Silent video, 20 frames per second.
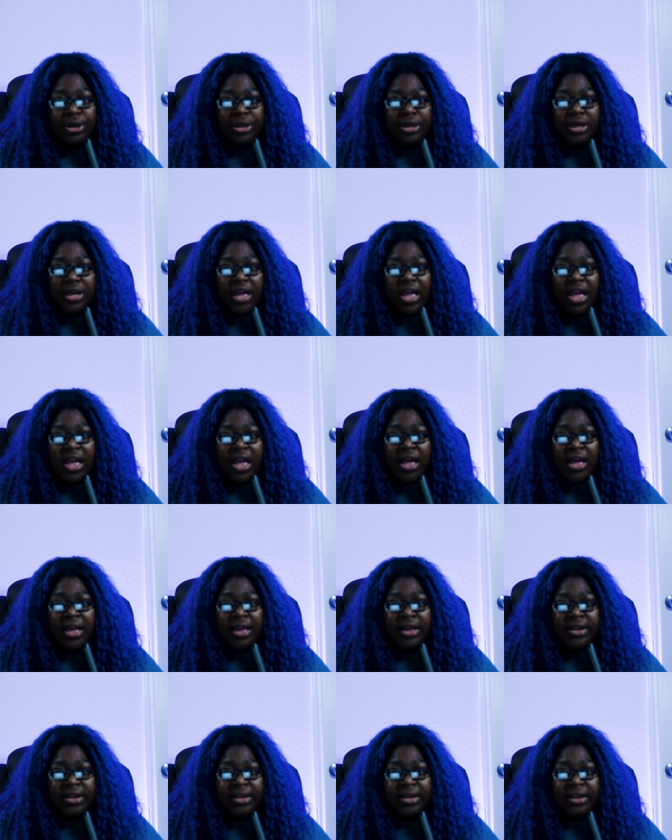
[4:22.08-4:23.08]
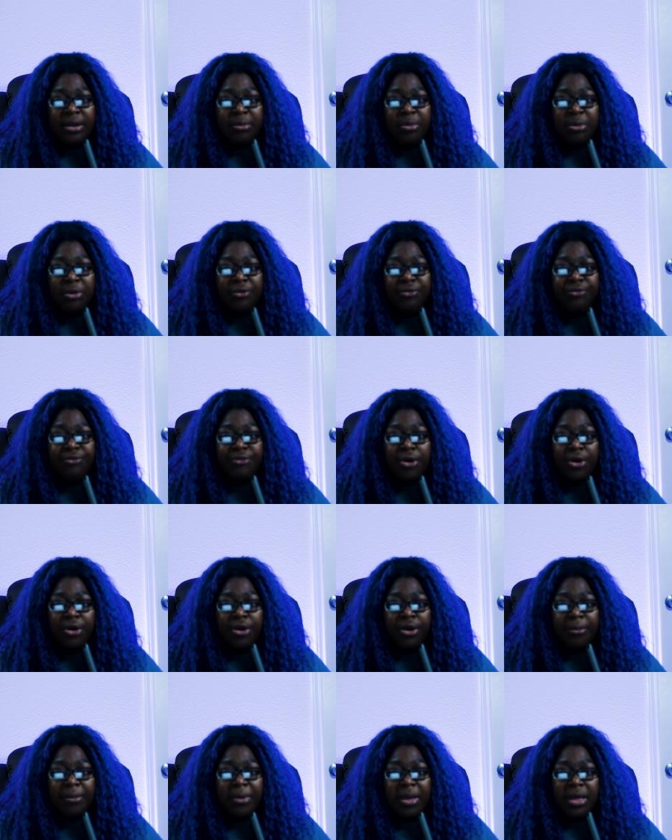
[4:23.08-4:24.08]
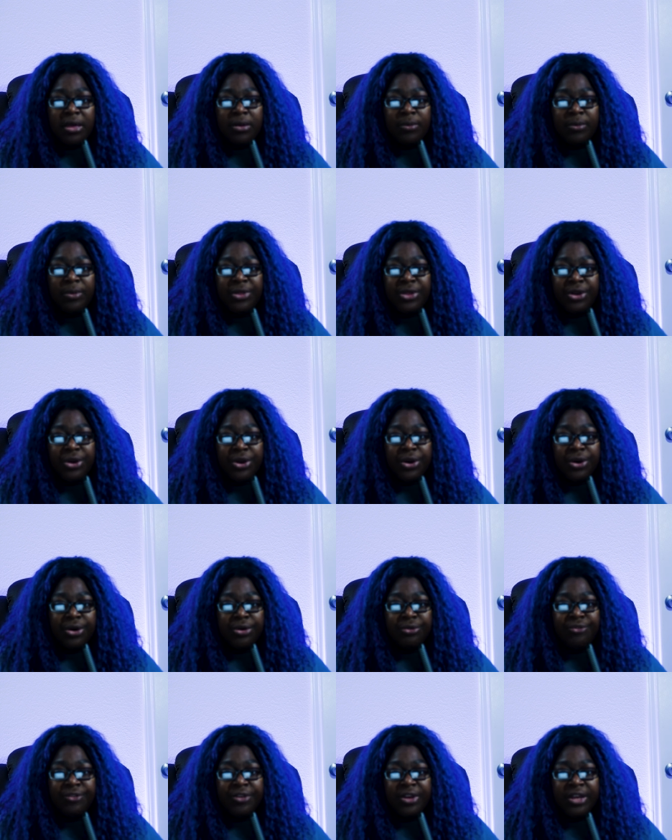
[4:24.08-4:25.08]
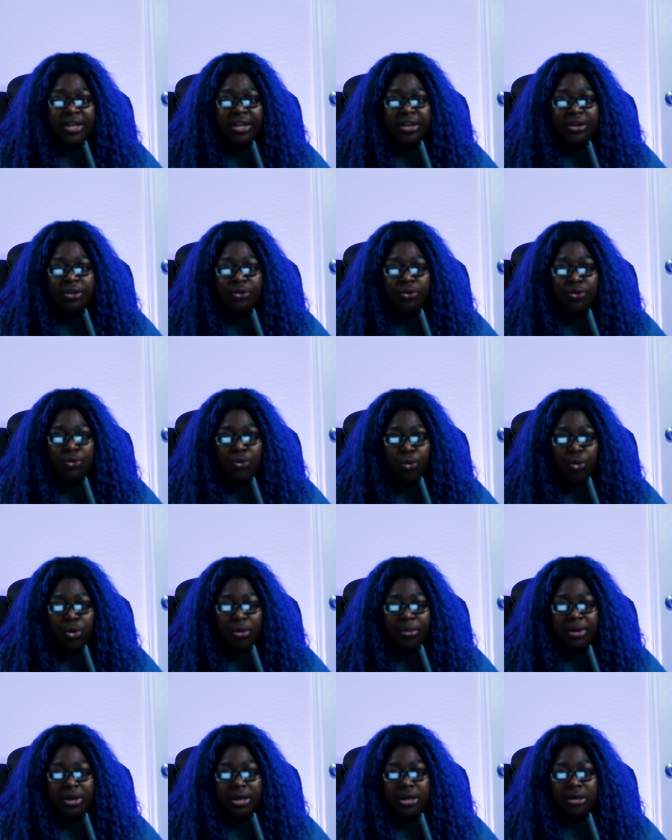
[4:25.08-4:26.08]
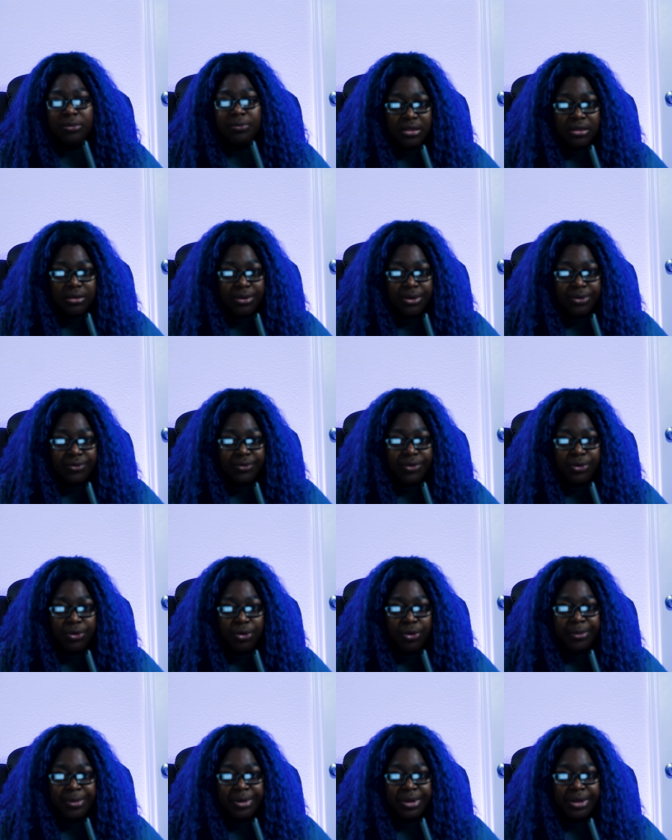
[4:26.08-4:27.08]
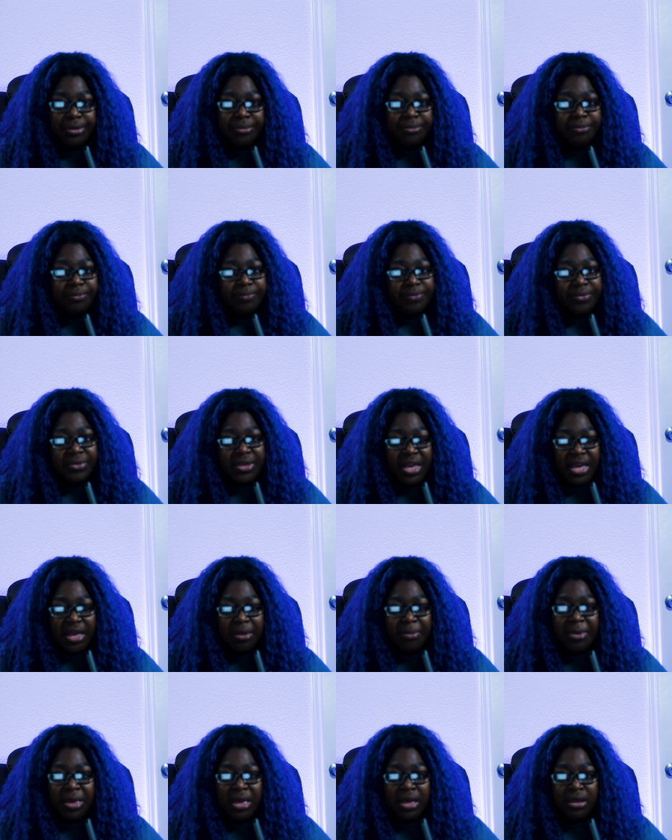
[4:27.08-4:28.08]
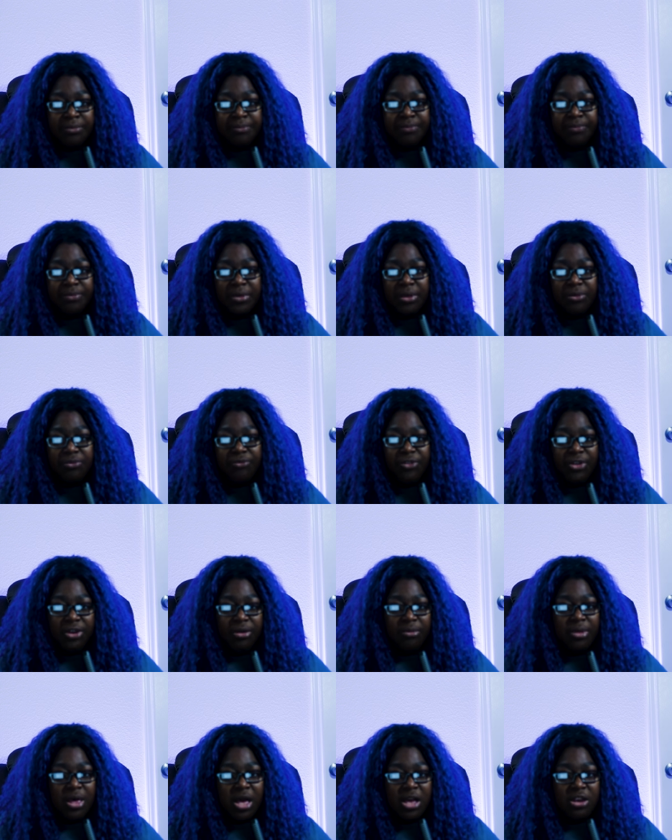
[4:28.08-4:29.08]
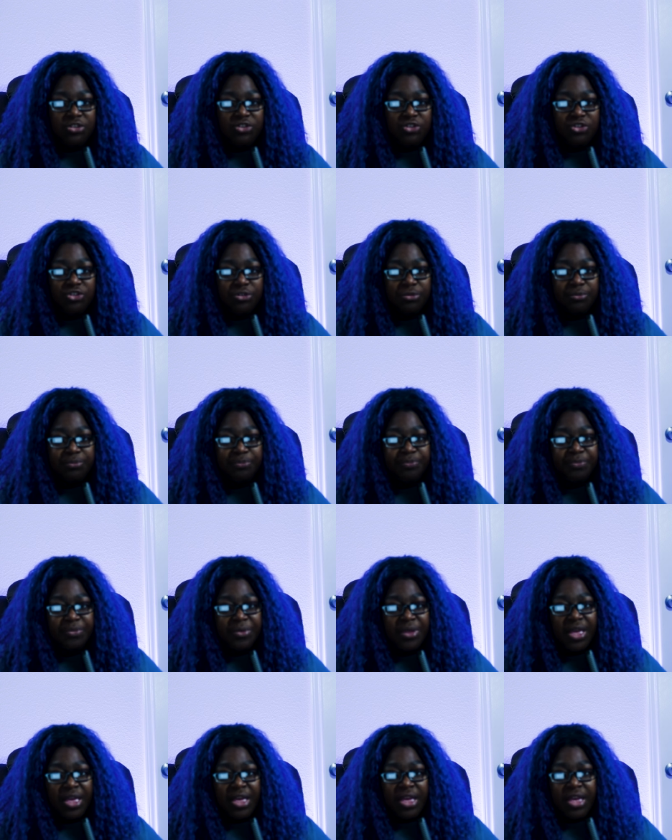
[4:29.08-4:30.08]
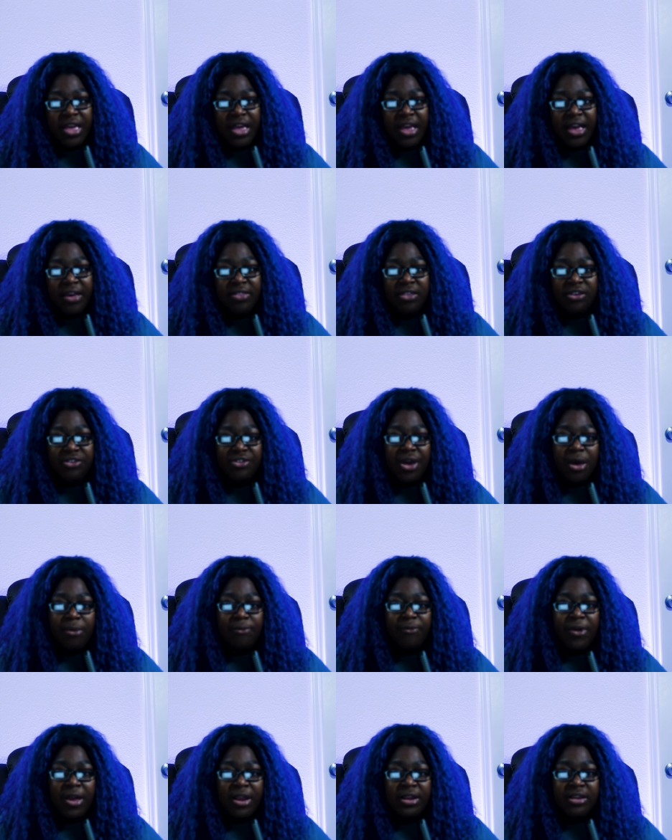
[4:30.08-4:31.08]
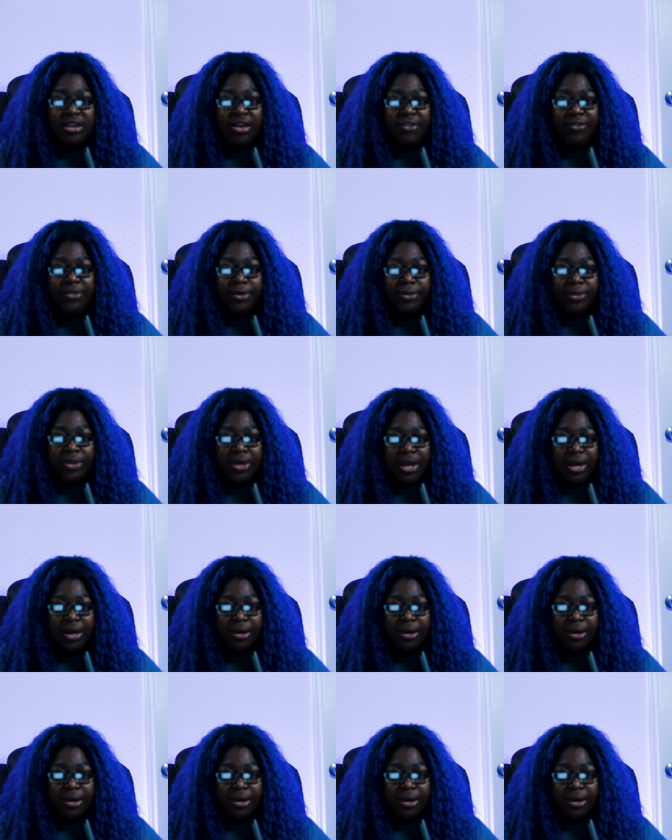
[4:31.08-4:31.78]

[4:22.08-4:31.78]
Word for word: and end up on a farm with Irv and Norma. Irv and Norma take him in, feed him lunch, and the shop finds out they're there.